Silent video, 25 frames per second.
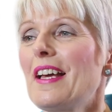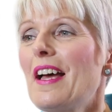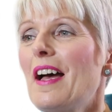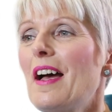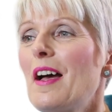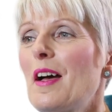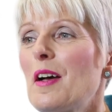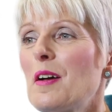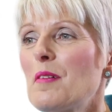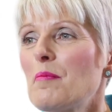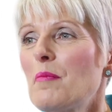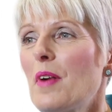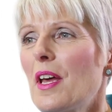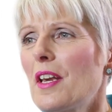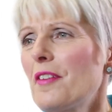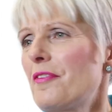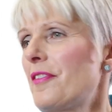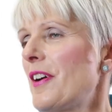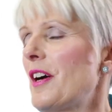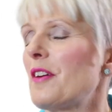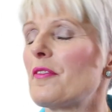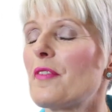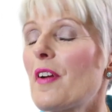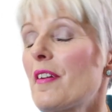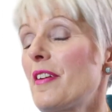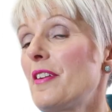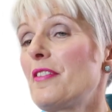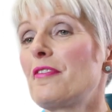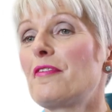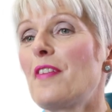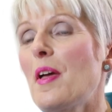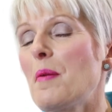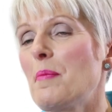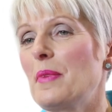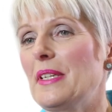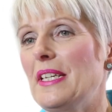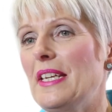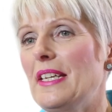and I felt very
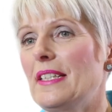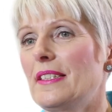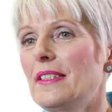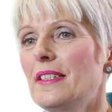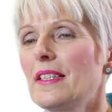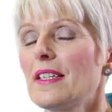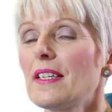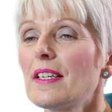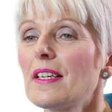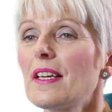feminine,